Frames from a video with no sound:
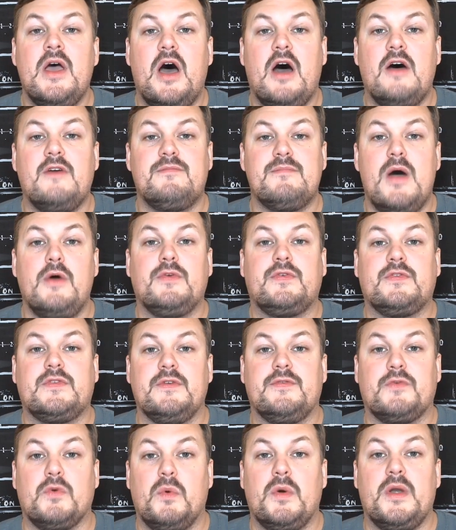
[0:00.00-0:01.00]
of most
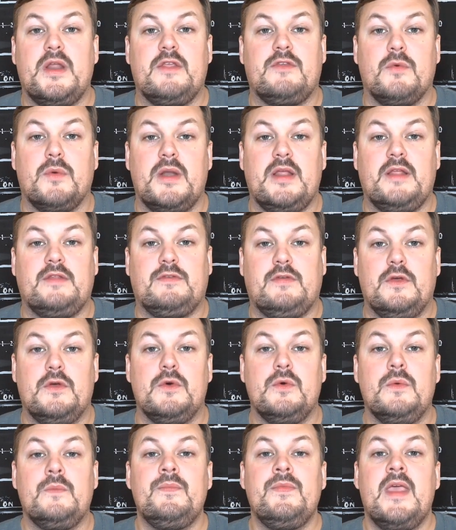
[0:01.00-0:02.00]
of
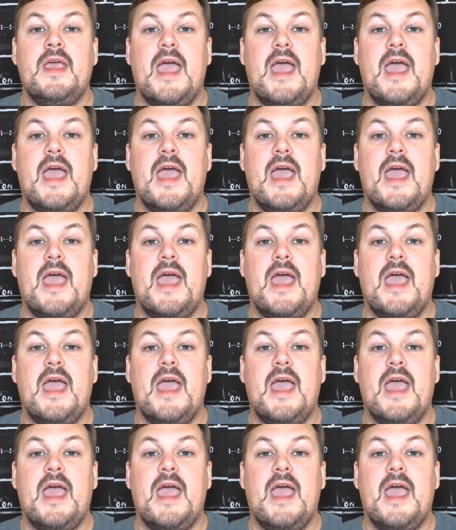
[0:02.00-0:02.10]
2022,